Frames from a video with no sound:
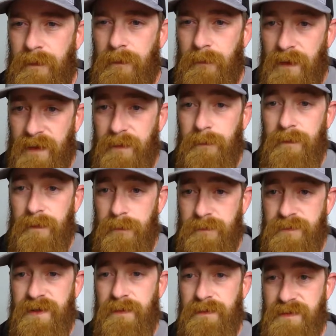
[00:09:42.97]
Interacting with other
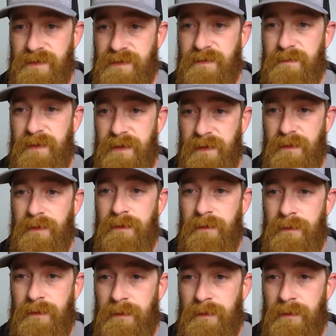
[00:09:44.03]
channels is big.